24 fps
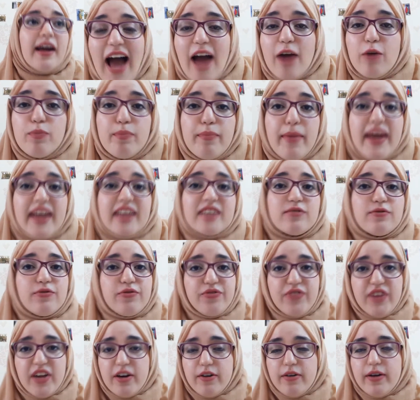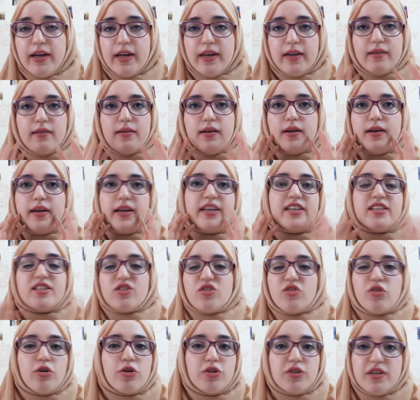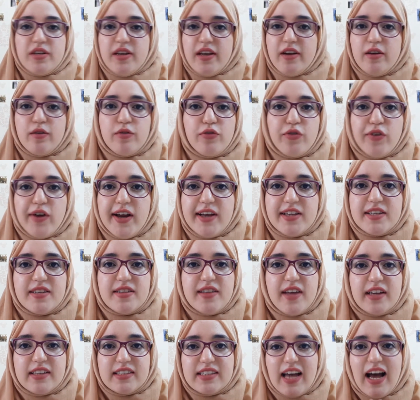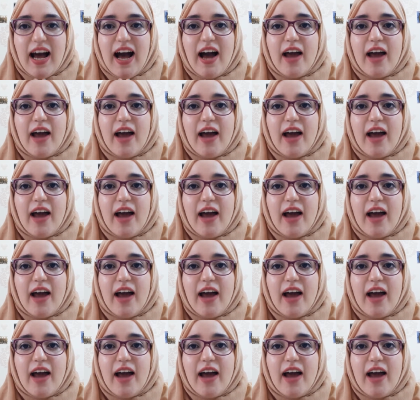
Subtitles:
I made very extraordinary friends that